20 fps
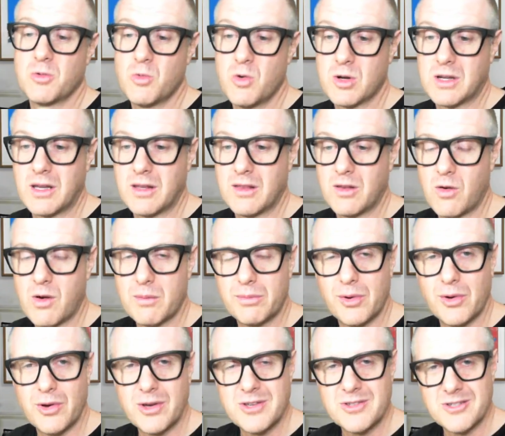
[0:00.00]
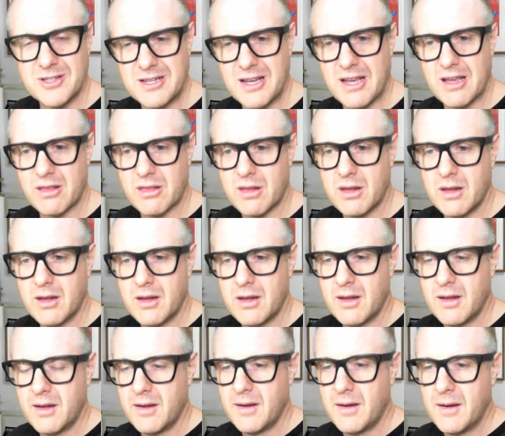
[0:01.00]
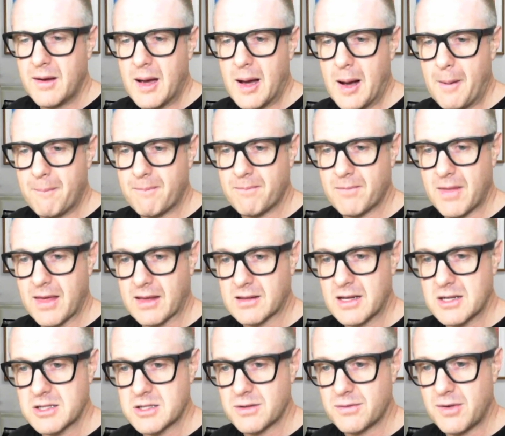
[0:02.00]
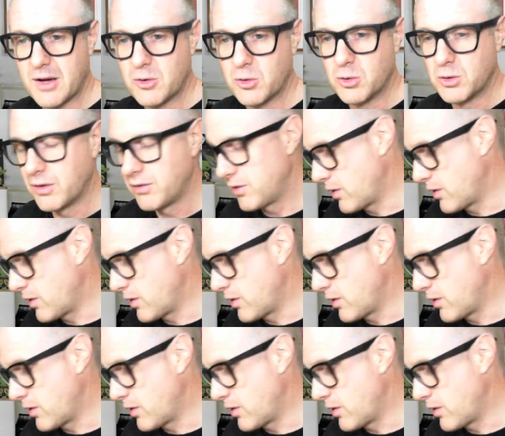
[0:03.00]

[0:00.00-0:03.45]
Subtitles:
working their employees to death. They classified all of